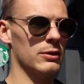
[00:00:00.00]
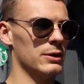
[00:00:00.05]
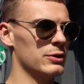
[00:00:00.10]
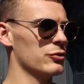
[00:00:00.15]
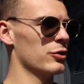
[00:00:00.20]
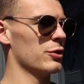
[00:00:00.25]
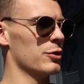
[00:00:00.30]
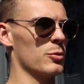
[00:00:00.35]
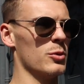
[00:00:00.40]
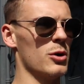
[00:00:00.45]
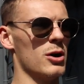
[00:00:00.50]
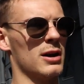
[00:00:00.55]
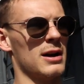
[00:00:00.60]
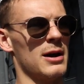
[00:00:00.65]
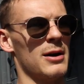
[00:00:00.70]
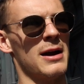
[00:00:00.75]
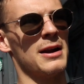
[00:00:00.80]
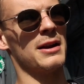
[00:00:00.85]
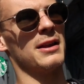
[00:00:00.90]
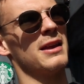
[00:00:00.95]
And you're trying to work
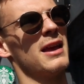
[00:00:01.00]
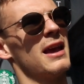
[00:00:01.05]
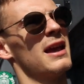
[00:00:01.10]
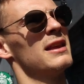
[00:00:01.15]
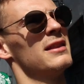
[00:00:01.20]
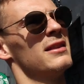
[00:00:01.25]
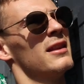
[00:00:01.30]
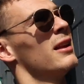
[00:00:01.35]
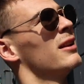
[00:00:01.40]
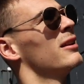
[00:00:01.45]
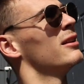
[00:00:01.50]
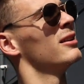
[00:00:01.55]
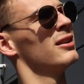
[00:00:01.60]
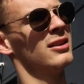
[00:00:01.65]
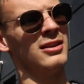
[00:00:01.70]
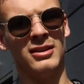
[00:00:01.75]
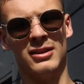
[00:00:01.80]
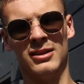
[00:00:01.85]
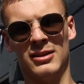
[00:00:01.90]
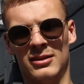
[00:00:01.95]
out how to get in them.
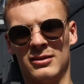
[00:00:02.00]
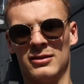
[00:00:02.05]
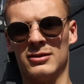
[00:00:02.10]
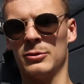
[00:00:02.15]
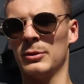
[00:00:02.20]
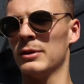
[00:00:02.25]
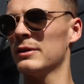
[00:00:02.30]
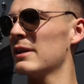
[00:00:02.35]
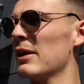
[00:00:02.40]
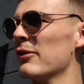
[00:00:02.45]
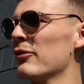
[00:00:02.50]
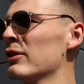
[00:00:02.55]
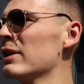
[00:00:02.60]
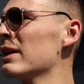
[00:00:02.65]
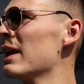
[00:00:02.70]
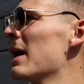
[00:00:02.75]
So we're definitely